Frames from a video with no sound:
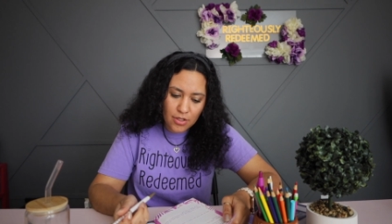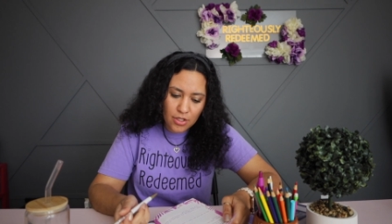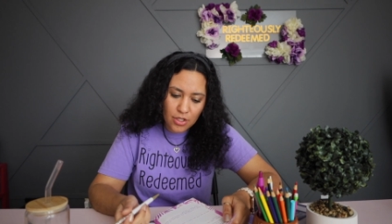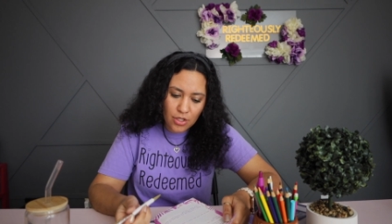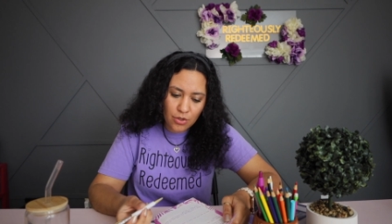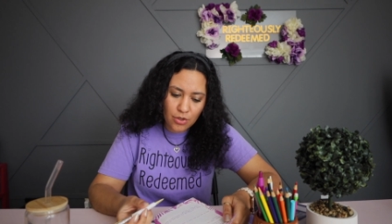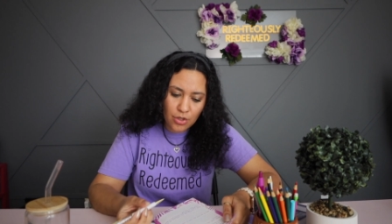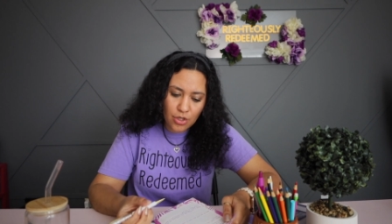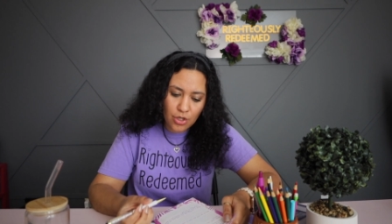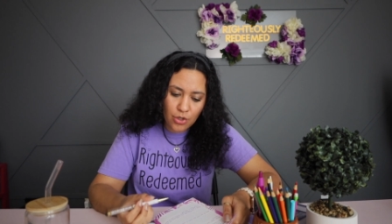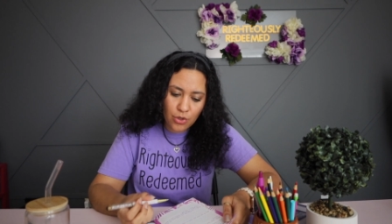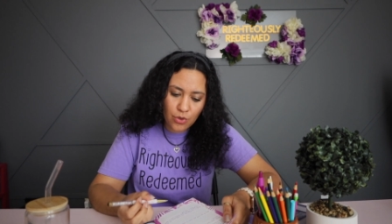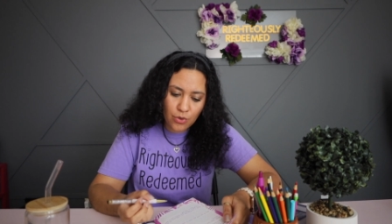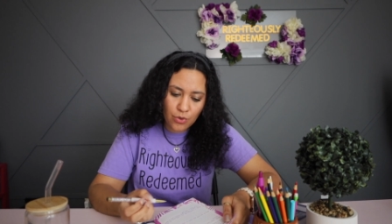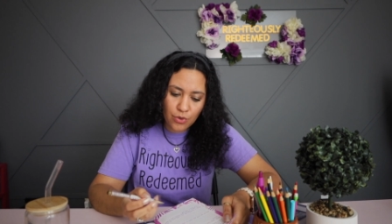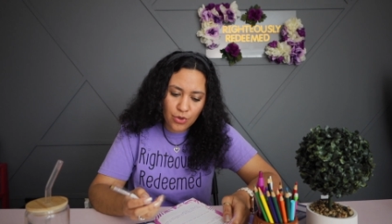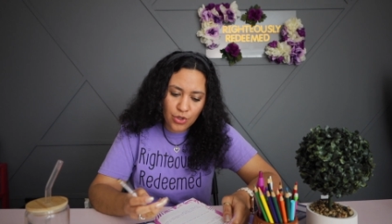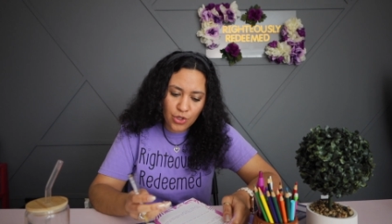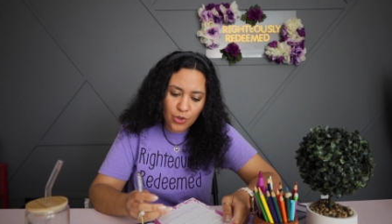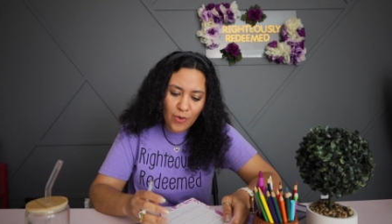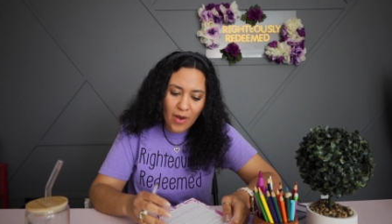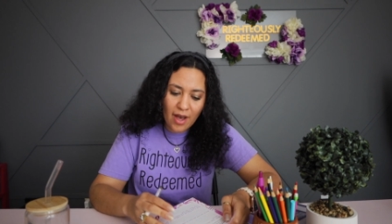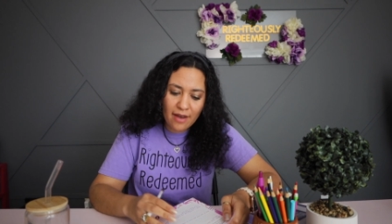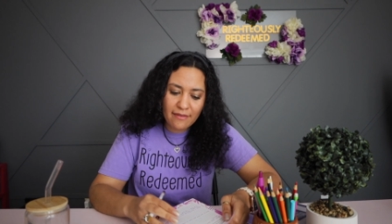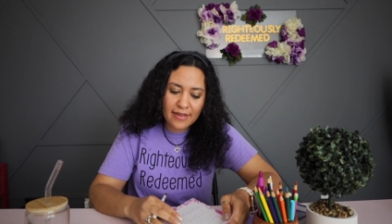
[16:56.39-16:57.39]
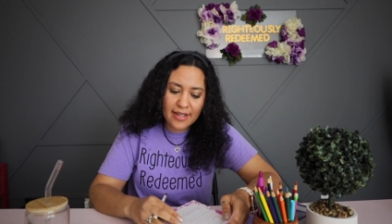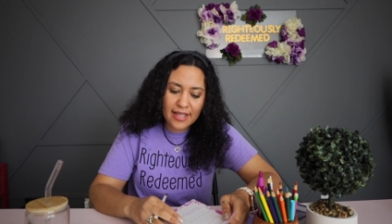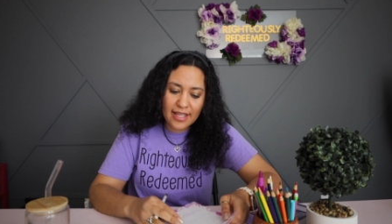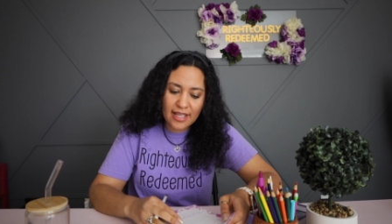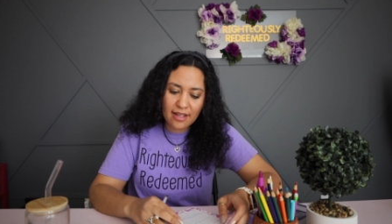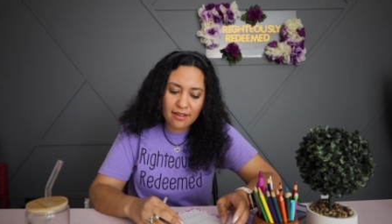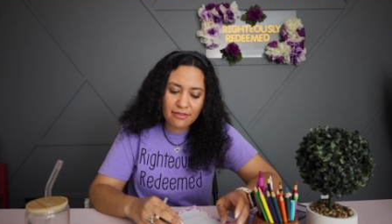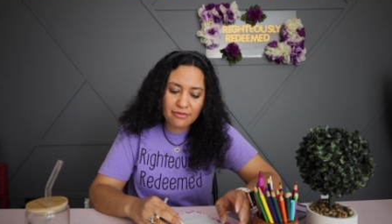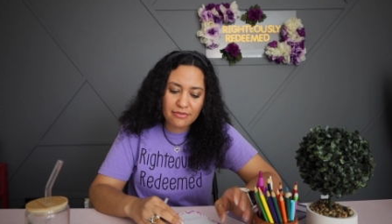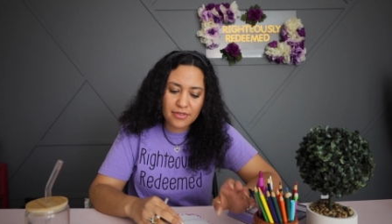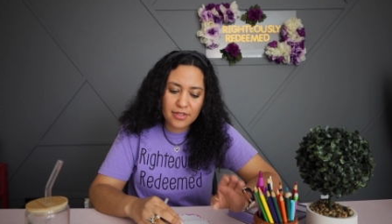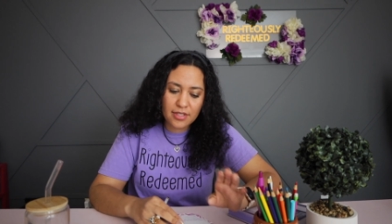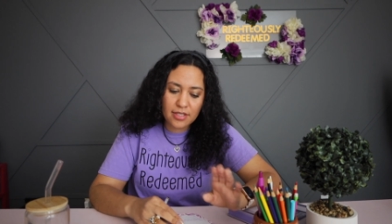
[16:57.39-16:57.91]
you know, you have a
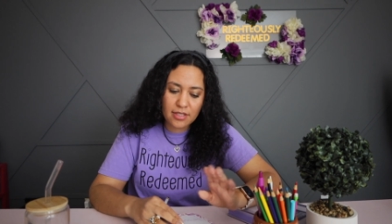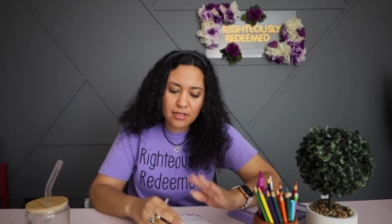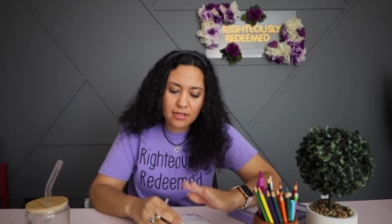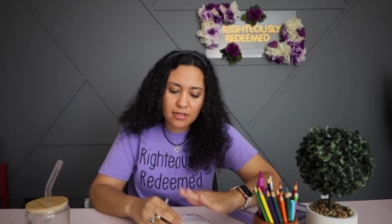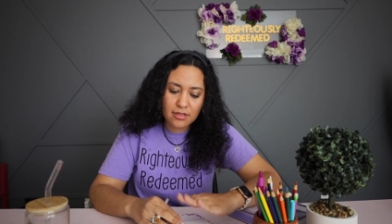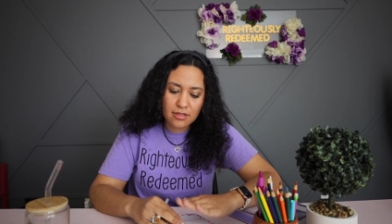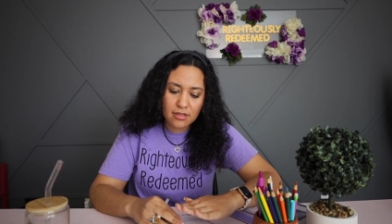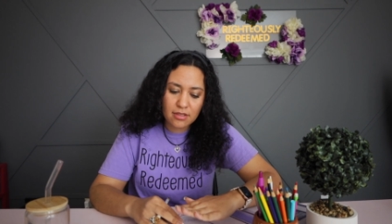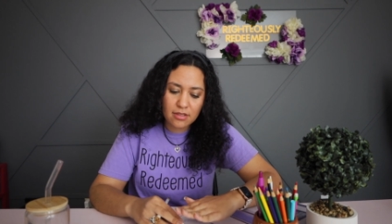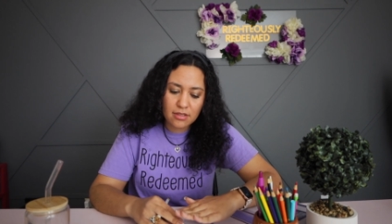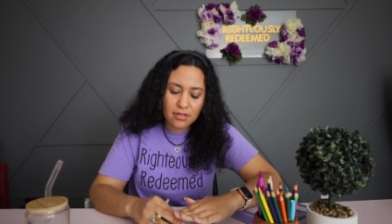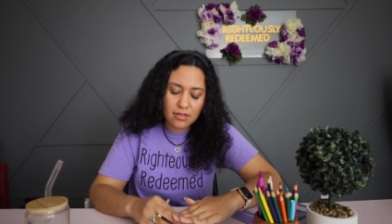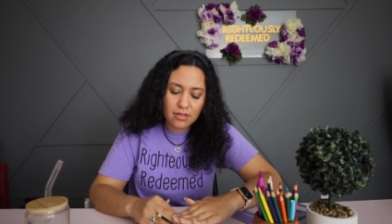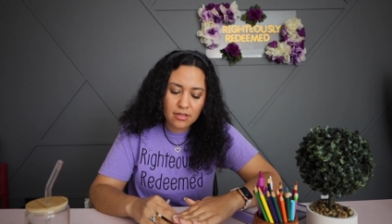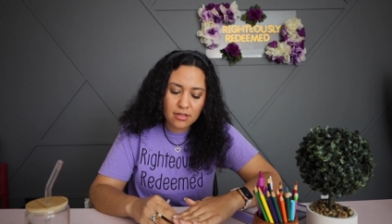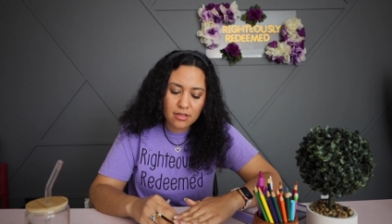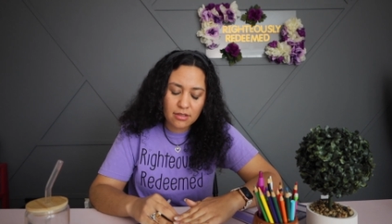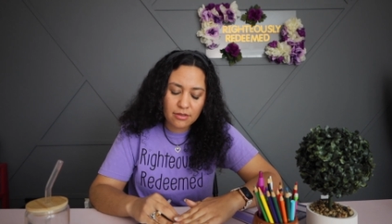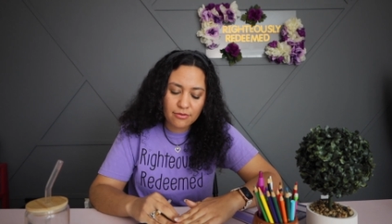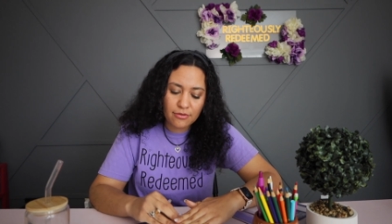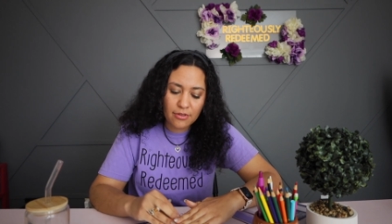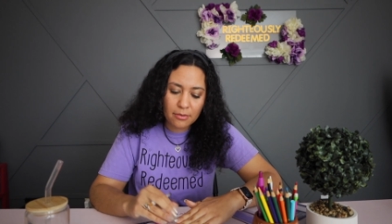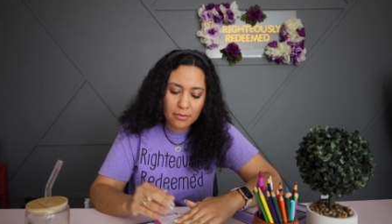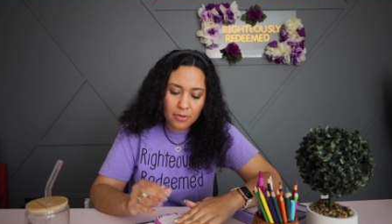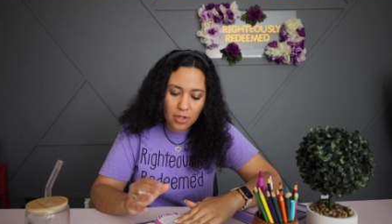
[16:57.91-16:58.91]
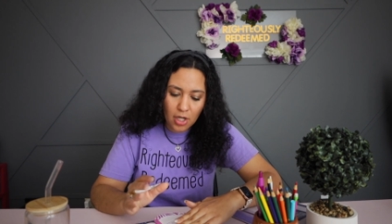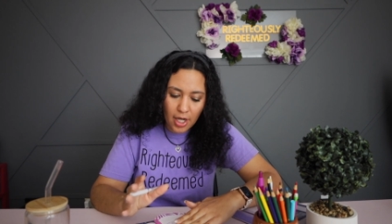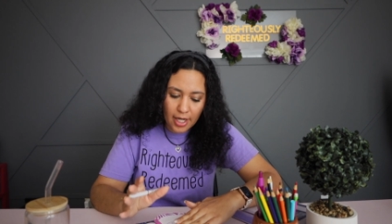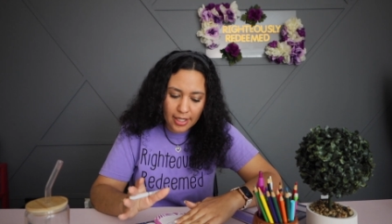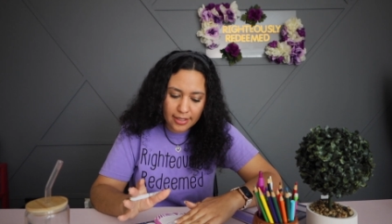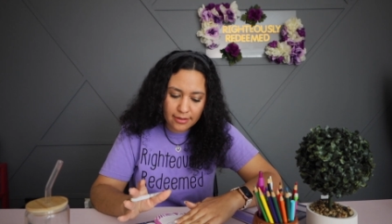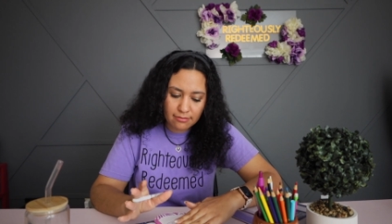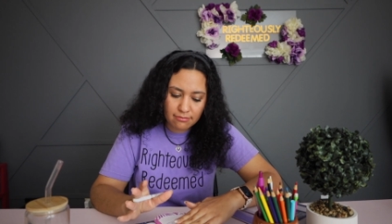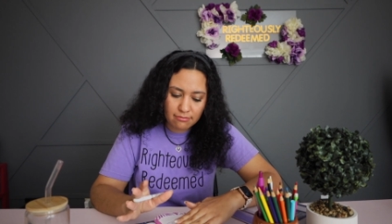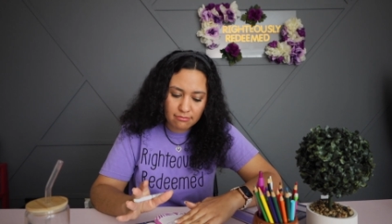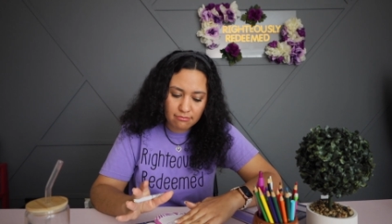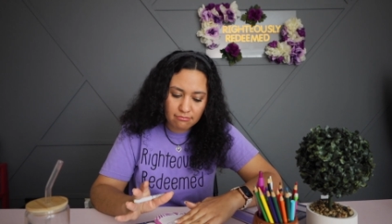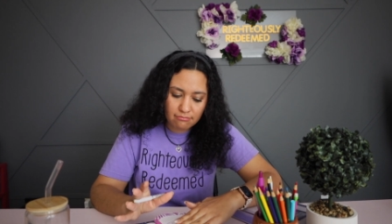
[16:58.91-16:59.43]
gift from God